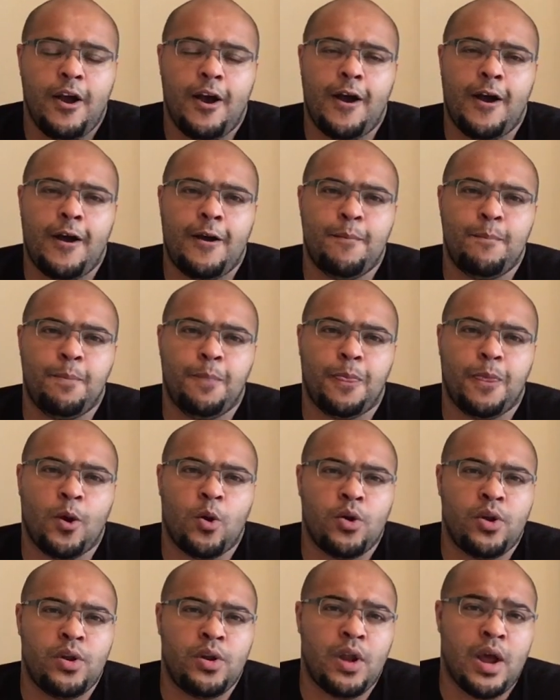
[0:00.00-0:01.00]
Um,
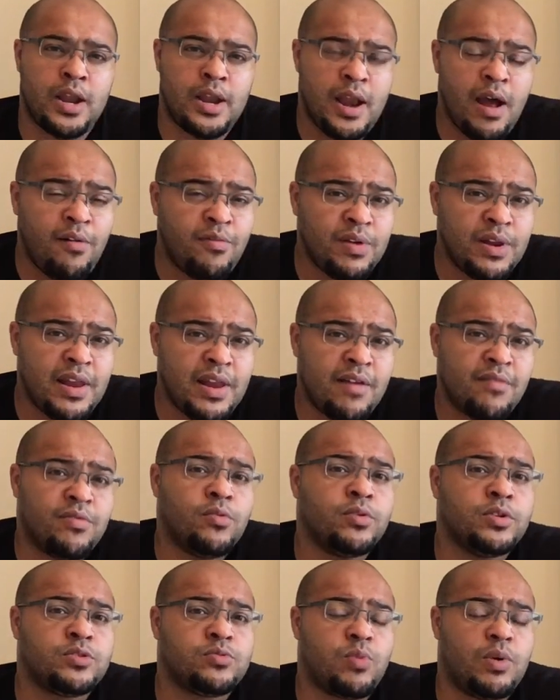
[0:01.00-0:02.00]
on another
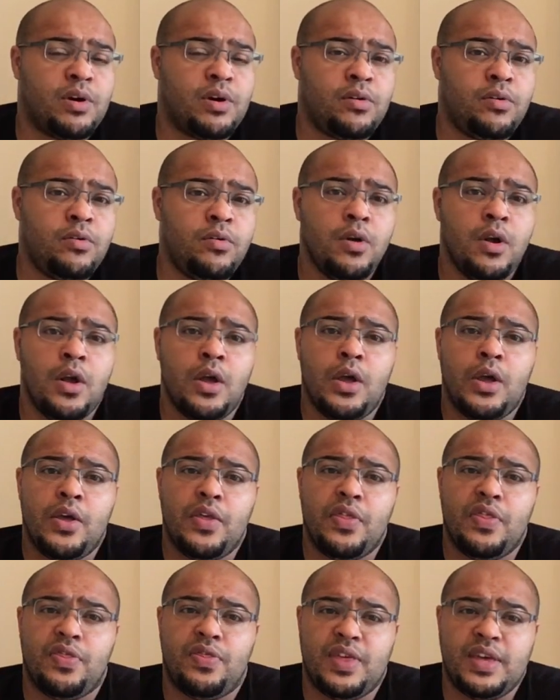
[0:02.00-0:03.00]
level as well,
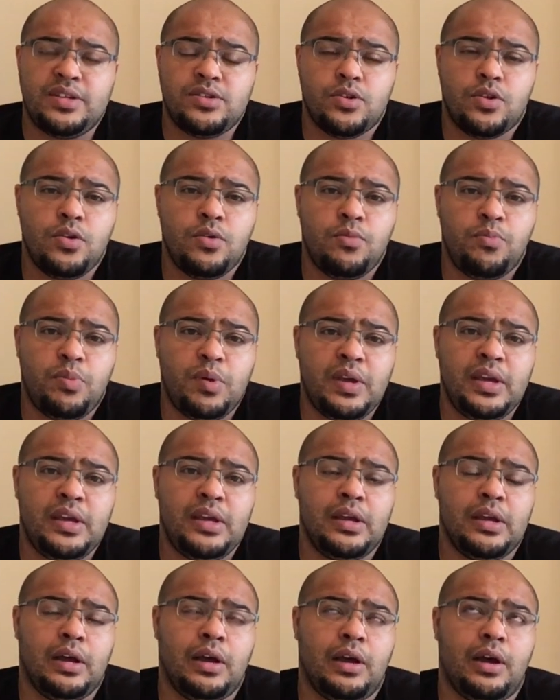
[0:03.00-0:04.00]
this could
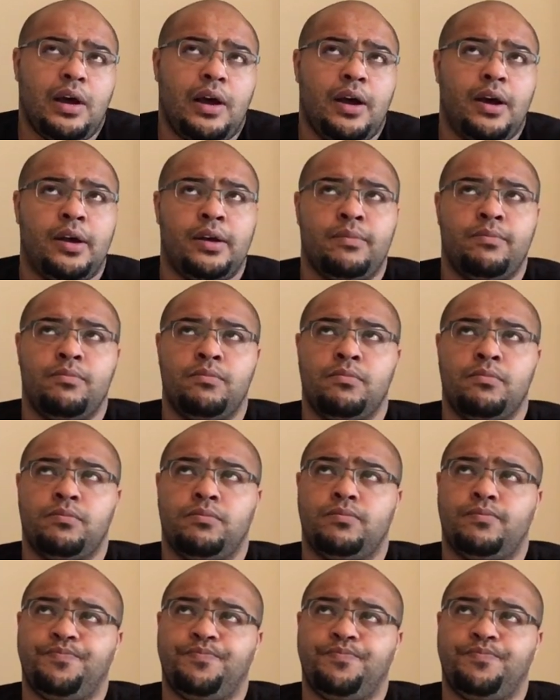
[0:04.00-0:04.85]
be. Um,